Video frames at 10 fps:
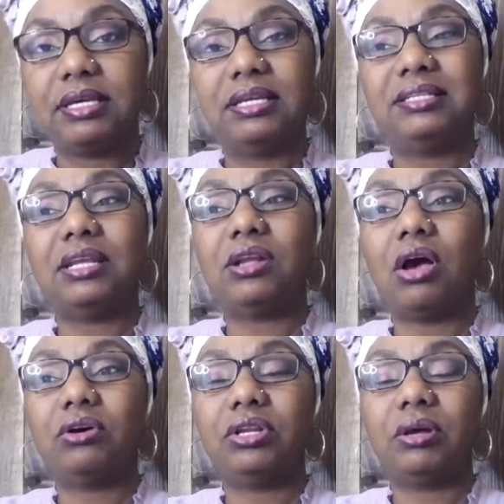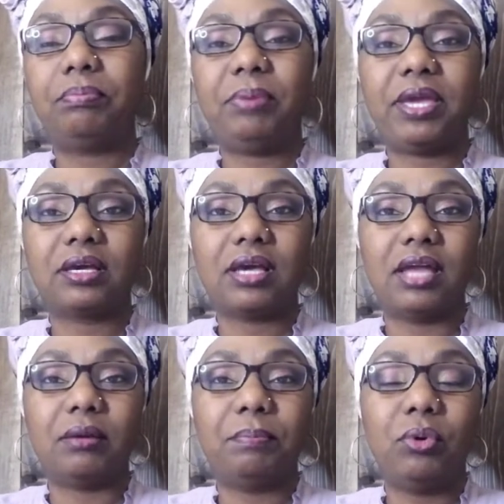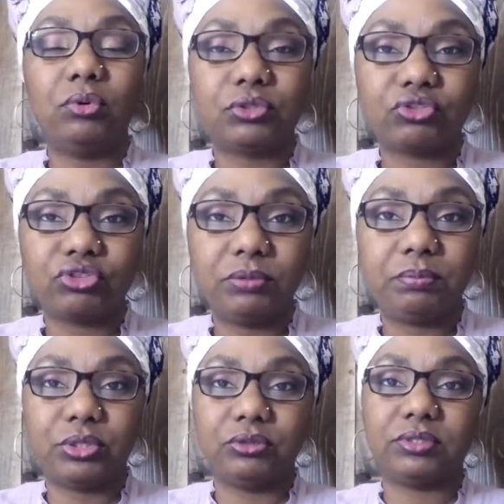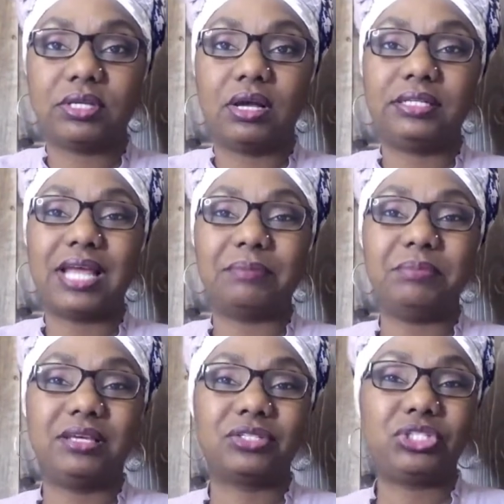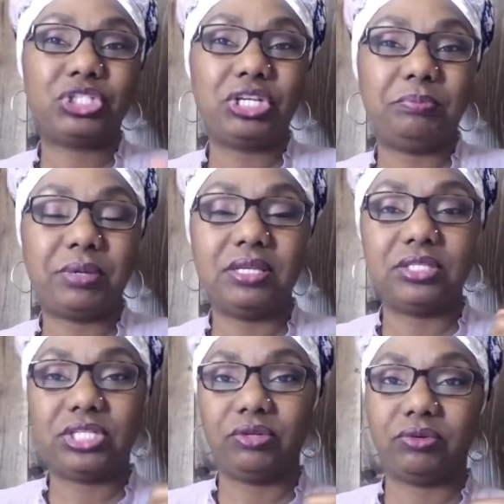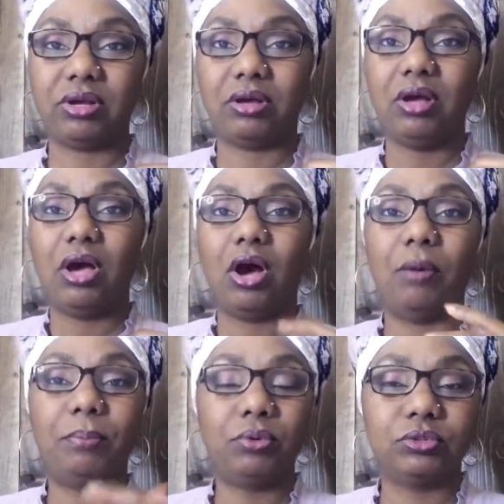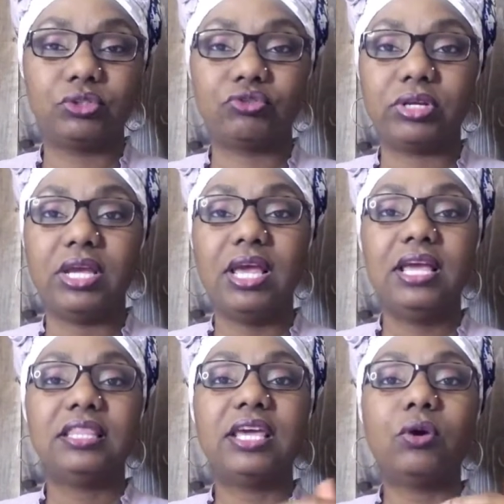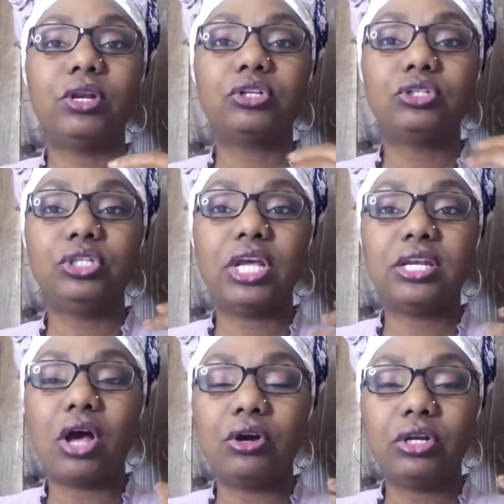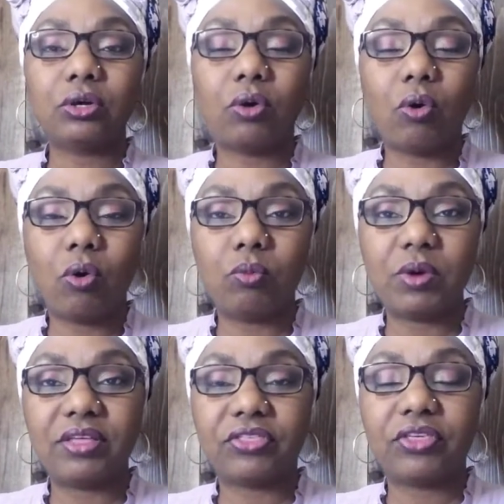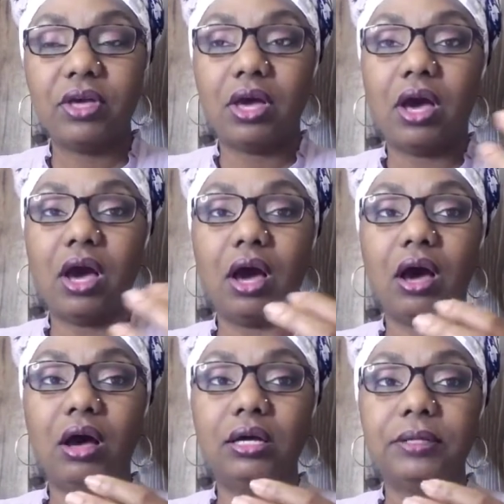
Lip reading: They're not going to pick an upholstery producer that makes cheap interior upholstery. They're not gonna go with a